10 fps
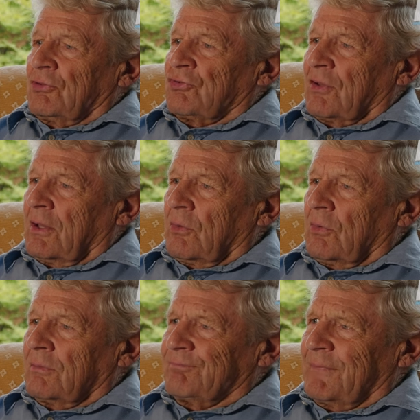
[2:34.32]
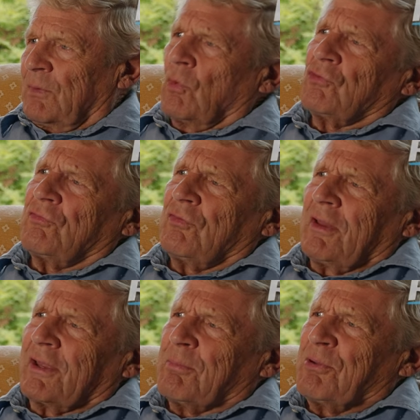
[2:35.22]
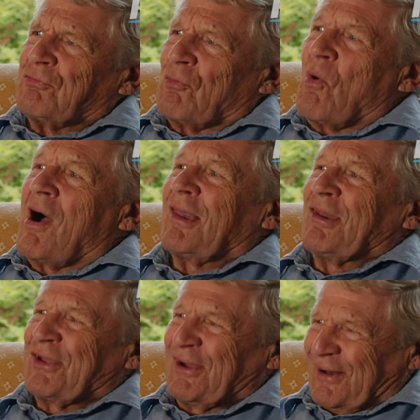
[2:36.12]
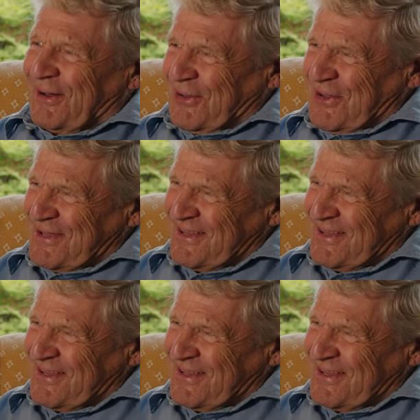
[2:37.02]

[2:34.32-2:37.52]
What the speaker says: So it was, if you like, a bit of a wild card.